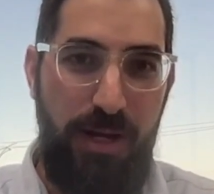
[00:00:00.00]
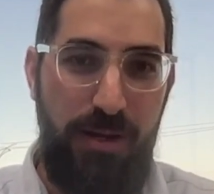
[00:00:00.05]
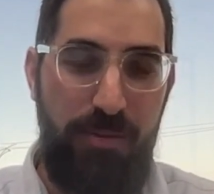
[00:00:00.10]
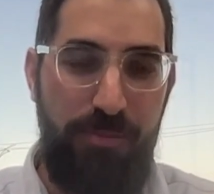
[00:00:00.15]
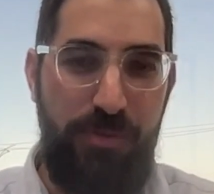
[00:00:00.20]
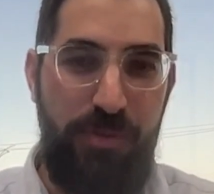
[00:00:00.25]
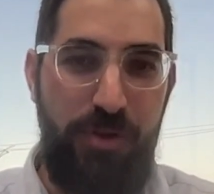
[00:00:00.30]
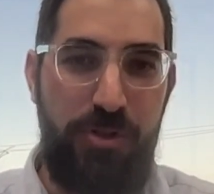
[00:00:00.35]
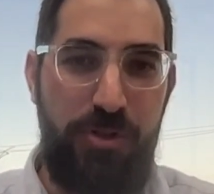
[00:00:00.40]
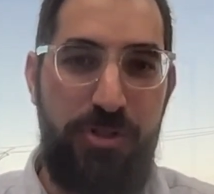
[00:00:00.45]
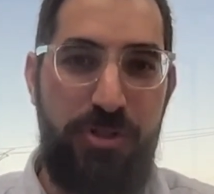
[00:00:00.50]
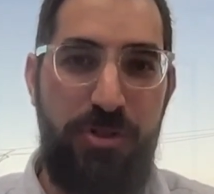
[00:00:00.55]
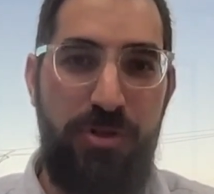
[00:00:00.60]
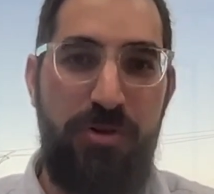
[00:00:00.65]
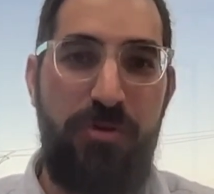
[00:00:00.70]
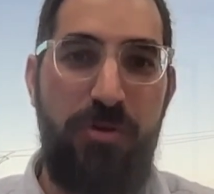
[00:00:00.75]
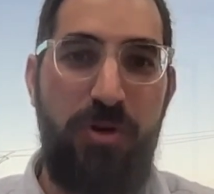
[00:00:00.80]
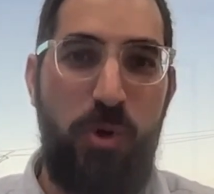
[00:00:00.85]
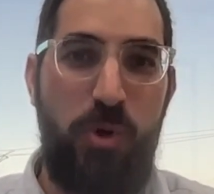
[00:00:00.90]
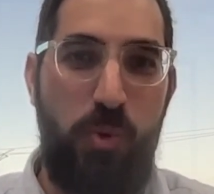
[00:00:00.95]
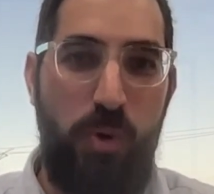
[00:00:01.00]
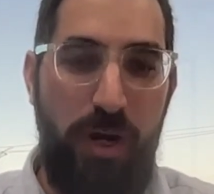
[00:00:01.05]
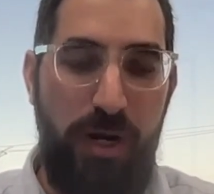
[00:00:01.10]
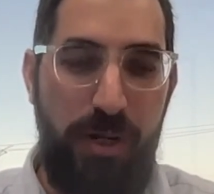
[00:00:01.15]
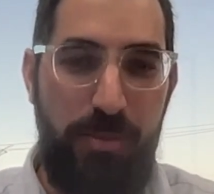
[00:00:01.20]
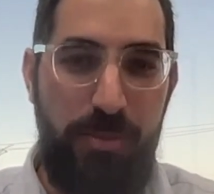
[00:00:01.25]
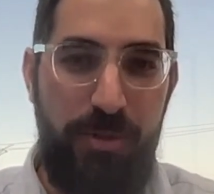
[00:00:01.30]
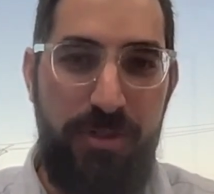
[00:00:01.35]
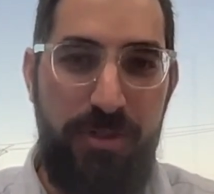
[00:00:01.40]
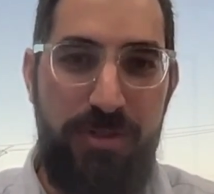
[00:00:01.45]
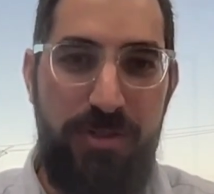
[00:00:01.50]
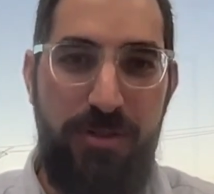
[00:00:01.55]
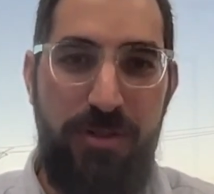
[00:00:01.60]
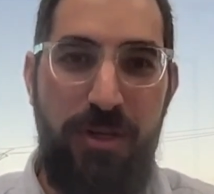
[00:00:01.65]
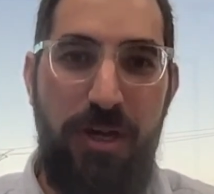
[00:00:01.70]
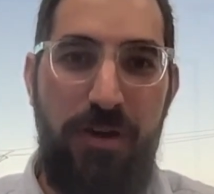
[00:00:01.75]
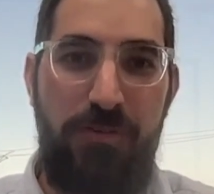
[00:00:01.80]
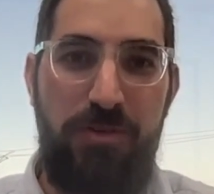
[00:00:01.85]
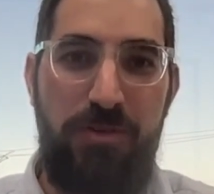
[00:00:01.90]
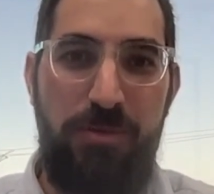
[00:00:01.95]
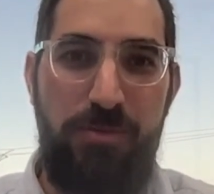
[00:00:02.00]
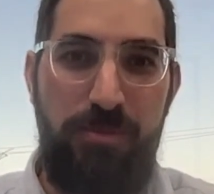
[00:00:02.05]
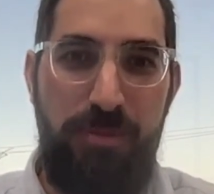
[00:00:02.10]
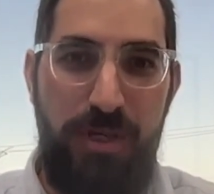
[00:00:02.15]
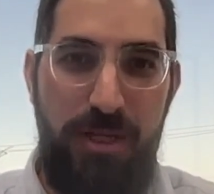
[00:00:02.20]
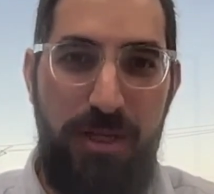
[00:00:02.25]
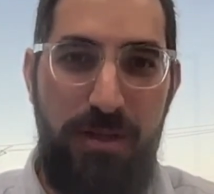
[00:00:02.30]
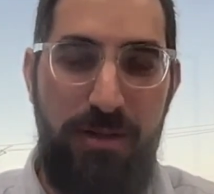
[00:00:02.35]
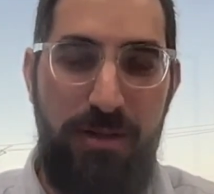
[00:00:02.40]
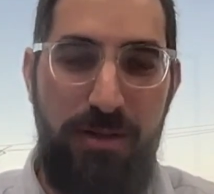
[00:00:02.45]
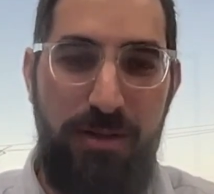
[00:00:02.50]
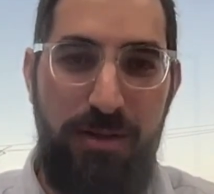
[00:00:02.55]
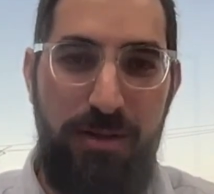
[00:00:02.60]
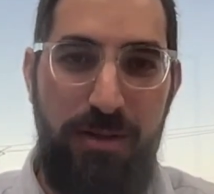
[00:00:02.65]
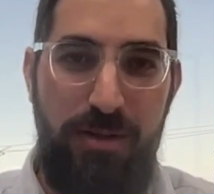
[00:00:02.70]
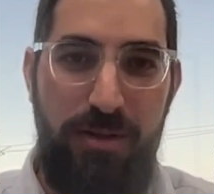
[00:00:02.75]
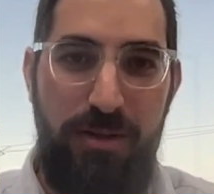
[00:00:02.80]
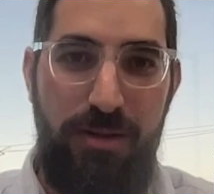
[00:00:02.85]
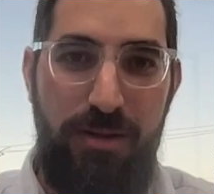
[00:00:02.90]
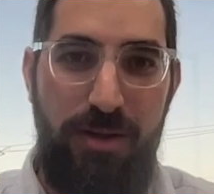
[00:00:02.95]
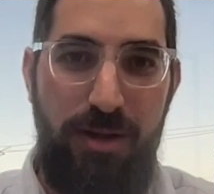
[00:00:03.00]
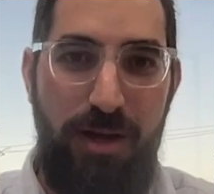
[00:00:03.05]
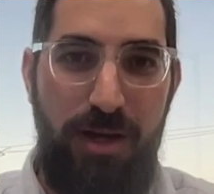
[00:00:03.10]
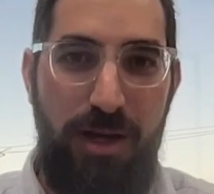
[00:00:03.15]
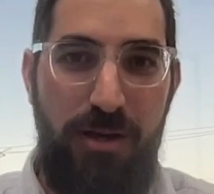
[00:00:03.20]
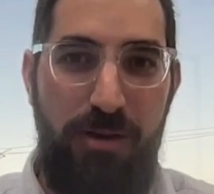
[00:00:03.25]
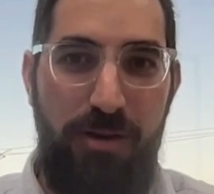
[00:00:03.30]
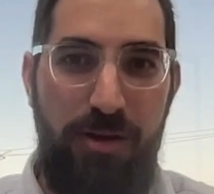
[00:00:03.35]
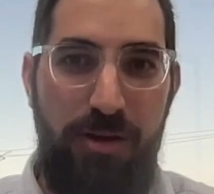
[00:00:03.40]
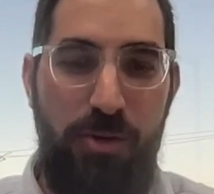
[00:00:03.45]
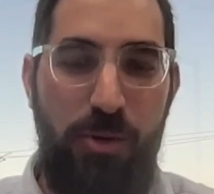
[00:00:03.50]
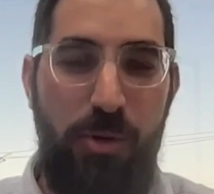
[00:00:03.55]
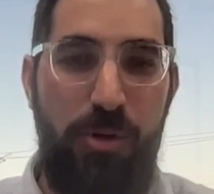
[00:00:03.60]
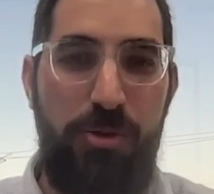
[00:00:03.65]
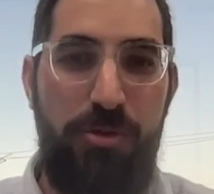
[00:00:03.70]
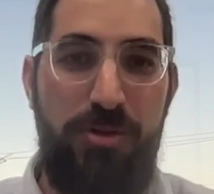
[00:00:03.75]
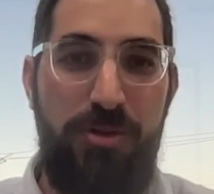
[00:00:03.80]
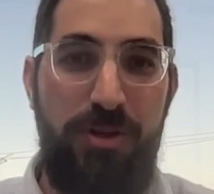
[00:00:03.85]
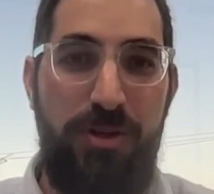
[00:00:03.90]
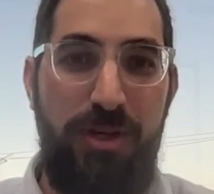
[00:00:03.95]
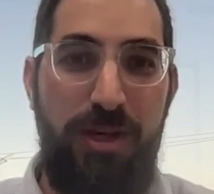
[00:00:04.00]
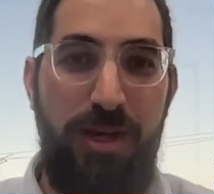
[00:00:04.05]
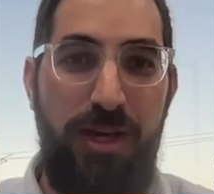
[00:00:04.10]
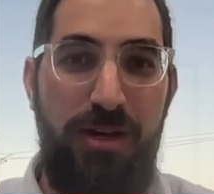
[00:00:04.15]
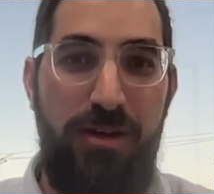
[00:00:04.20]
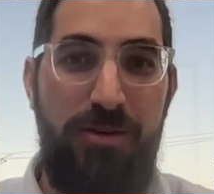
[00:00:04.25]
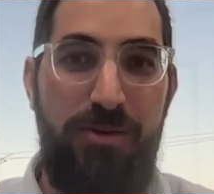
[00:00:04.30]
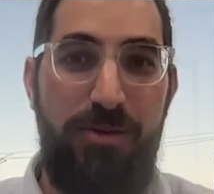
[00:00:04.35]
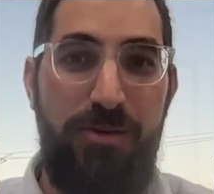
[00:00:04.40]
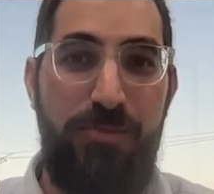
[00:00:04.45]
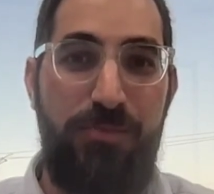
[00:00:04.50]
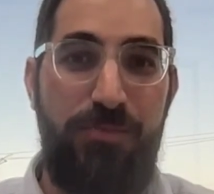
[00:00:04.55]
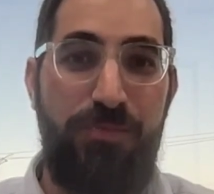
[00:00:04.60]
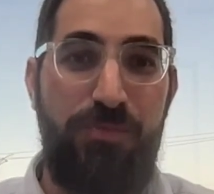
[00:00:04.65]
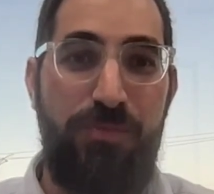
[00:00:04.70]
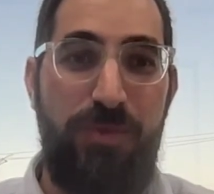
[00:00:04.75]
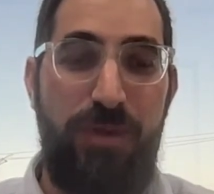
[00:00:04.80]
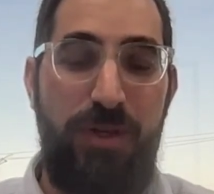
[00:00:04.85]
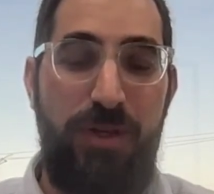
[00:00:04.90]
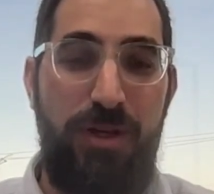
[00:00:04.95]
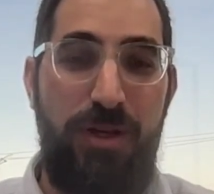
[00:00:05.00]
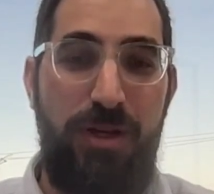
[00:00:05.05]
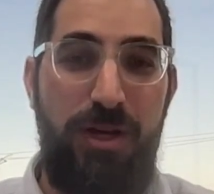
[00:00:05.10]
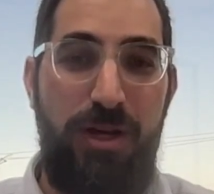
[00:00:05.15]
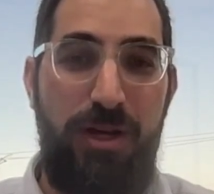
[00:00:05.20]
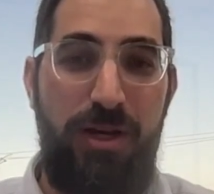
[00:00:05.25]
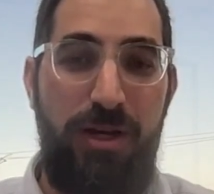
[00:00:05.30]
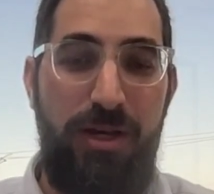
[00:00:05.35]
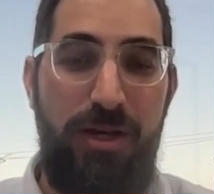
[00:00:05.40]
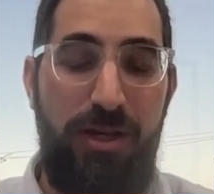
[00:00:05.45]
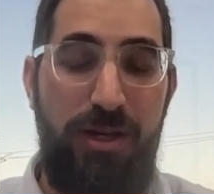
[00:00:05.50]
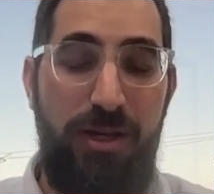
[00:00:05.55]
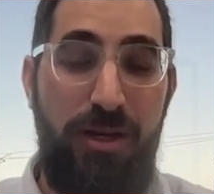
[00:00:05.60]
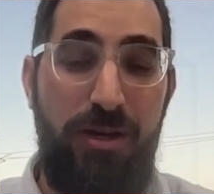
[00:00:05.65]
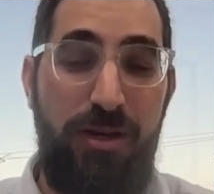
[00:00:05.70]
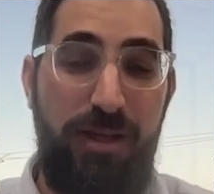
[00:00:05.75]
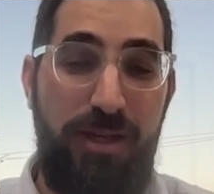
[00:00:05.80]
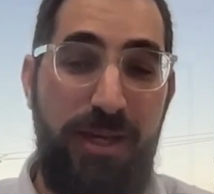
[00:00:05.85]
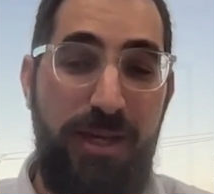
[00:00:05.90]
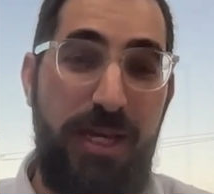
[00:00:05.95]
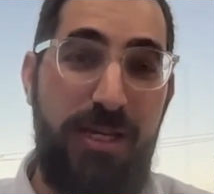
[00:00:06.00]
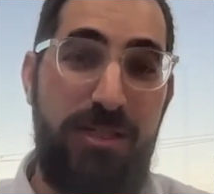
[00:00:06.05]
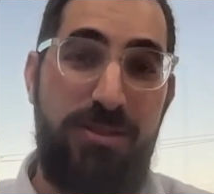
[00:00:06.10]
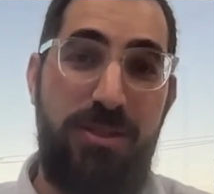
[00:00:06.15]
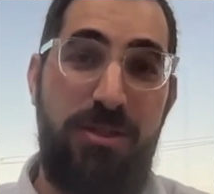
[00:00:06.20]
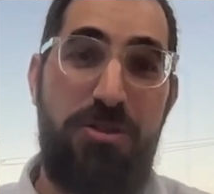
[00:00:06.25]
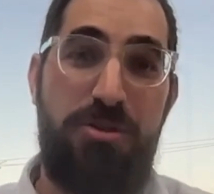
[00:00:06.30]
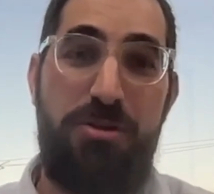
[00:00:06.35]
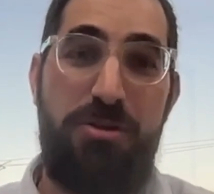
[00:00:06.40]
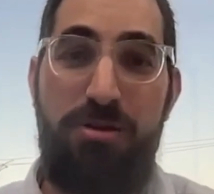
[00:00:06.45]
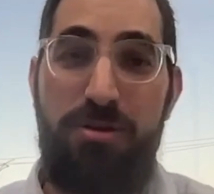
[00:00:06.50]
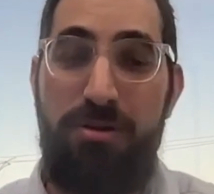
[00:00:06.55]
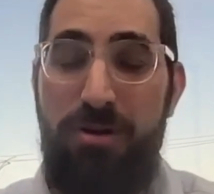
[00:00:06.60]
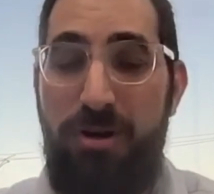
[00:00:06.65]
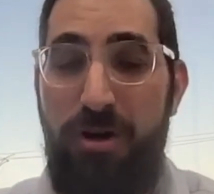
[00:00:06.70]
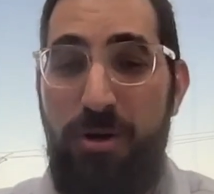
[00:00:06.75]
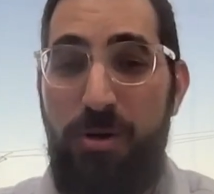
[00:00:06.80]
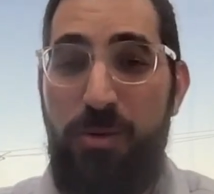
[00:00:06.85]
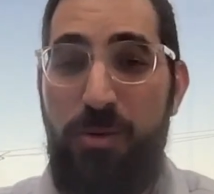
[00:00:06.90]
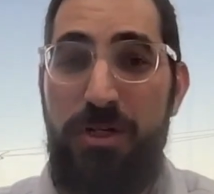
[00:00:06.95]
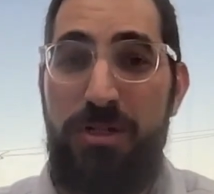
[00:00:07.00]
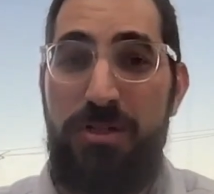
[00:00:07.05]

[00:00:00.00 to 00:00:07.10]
There's certain requirements that you have to meet in order to get on a gas station or a car wash.